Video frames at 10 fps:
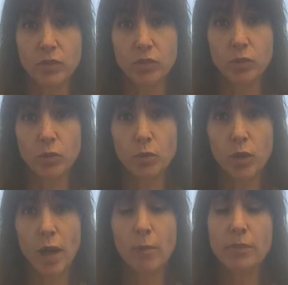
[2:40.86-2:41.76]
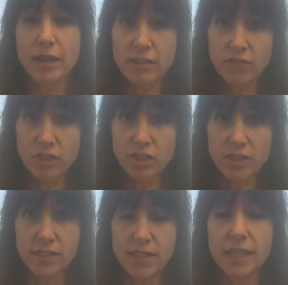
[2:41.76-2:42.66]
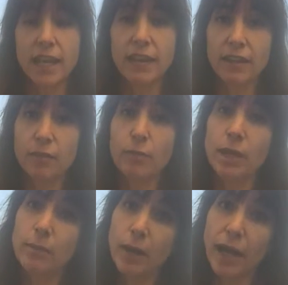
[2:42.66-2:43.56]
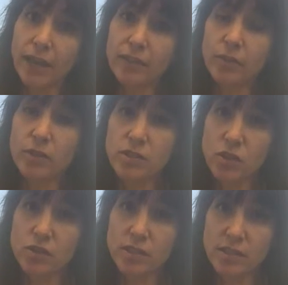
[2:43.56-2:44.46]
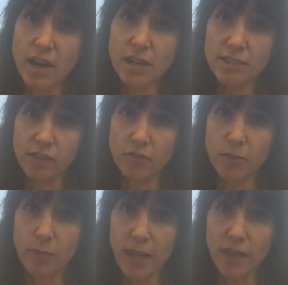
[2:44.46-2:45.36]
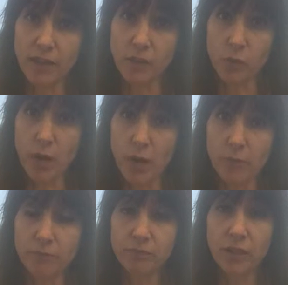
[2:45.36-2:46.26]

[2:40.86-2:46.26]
to help that deficiency and then minimize the resultant toxin from that as well.